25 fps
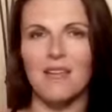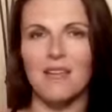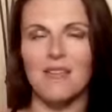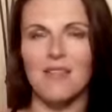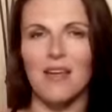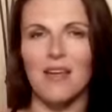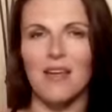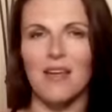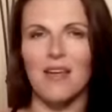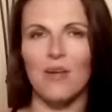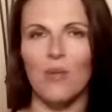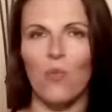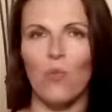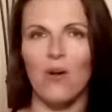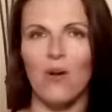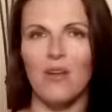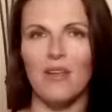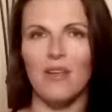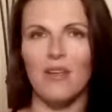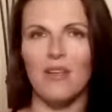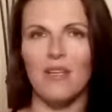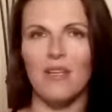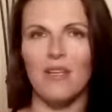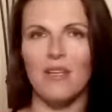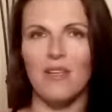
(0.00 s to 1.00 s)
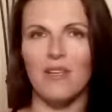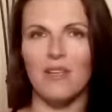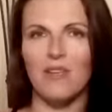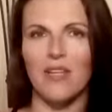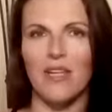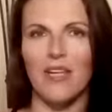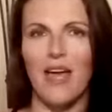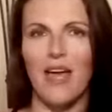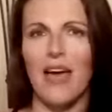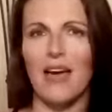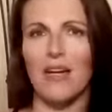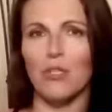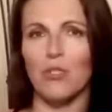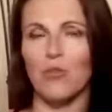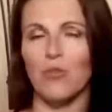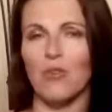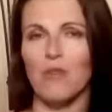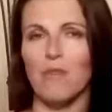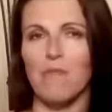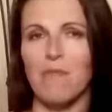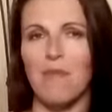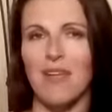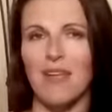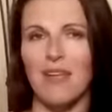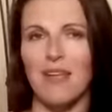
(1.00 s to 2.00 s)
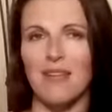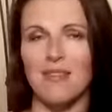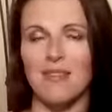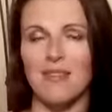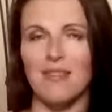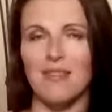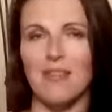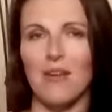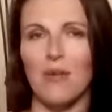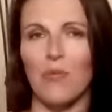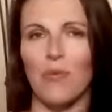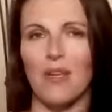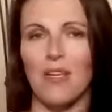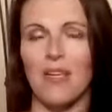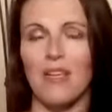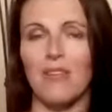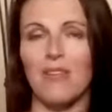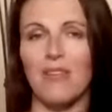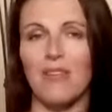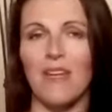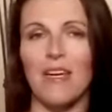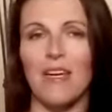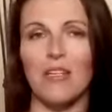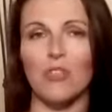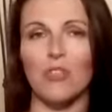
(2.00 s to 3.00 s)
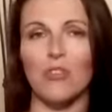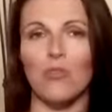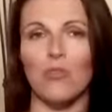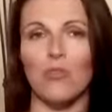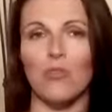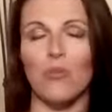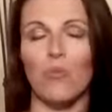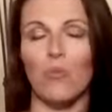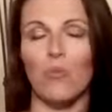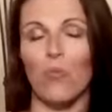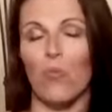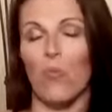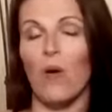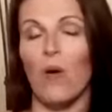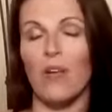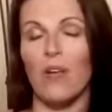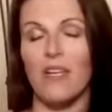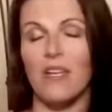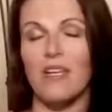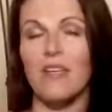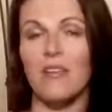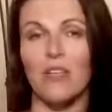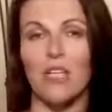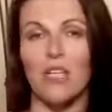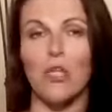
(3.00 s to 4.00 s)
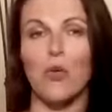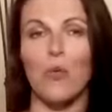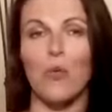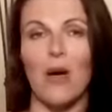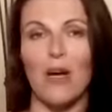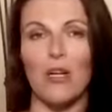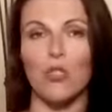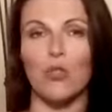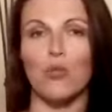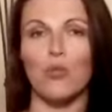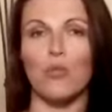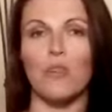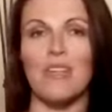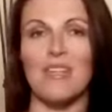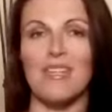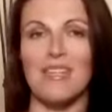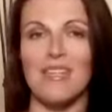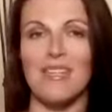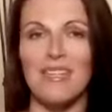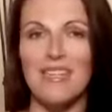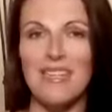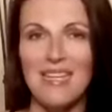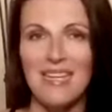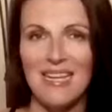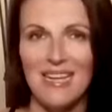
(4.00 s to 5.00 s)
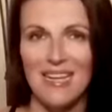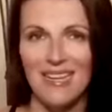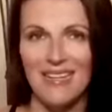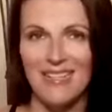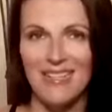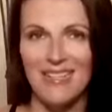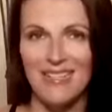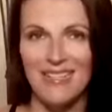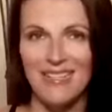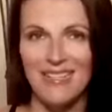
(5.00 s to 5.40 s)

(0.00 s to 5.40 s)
Is that what healing actually means? Is that what healing you actually need?